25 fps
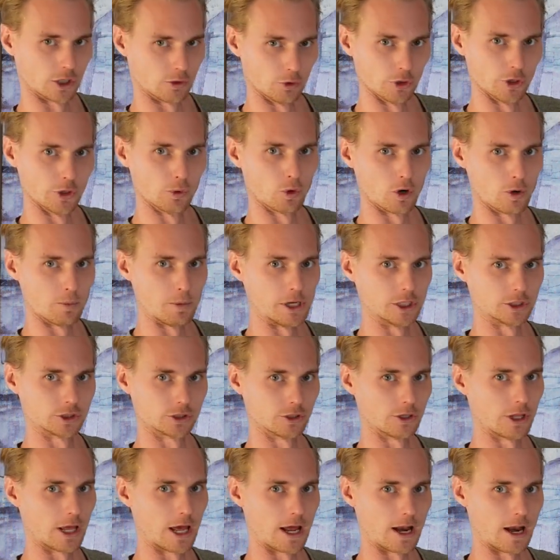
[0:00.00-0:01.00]
I really want to make
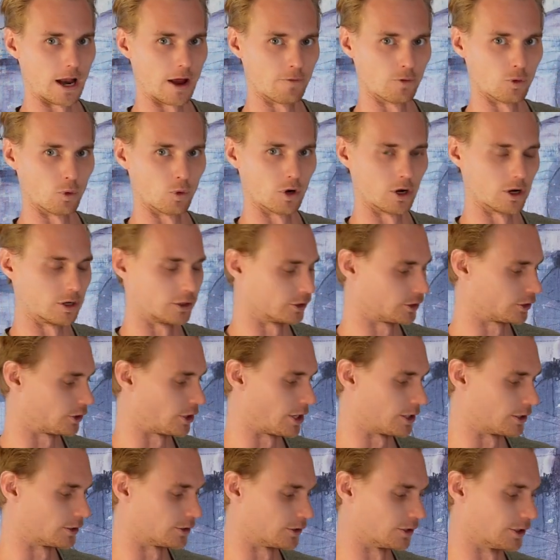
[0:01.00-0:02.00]
sure that everyone
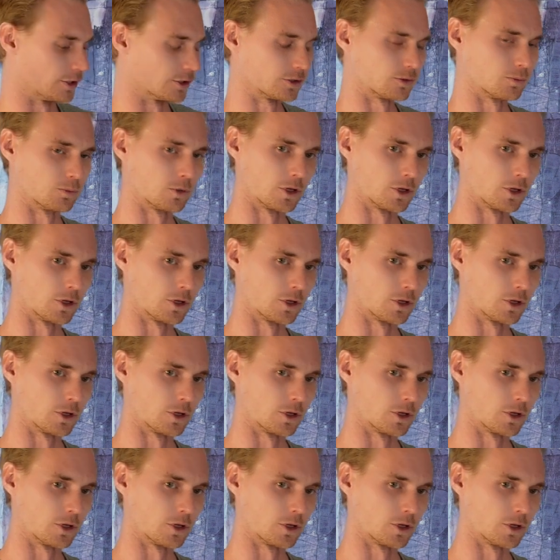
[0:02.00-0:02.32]
understands this